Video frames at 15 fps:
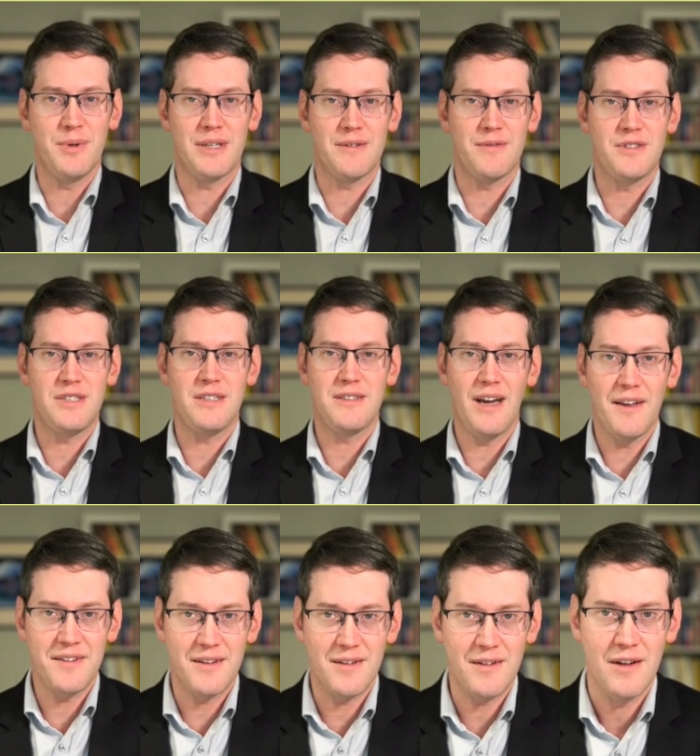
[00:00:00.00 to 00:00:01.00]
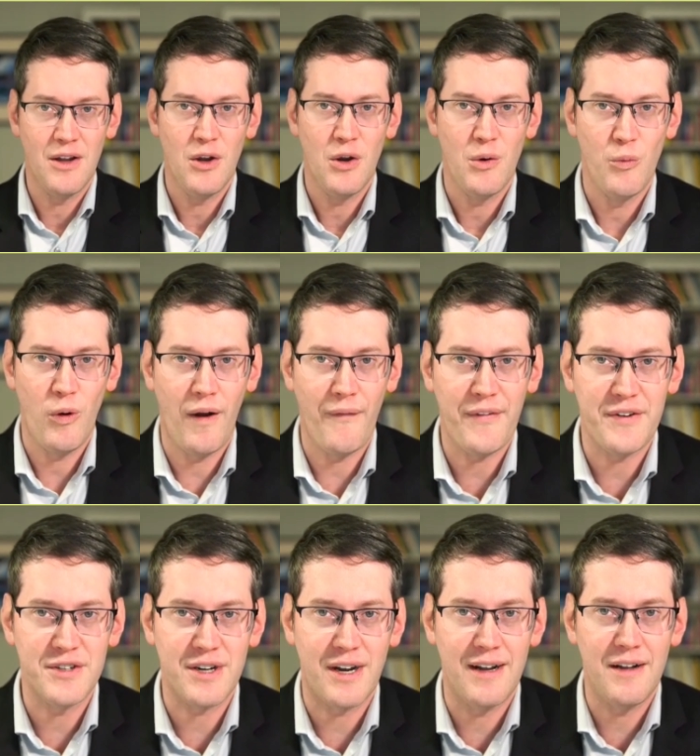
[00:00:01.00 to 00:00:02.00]
But if she doesn't want the
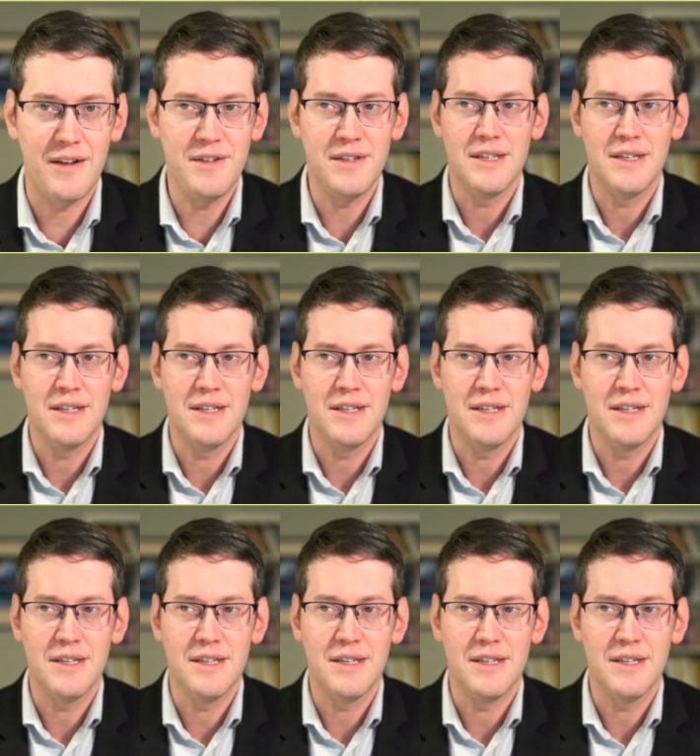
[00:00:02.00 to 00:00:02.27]
child,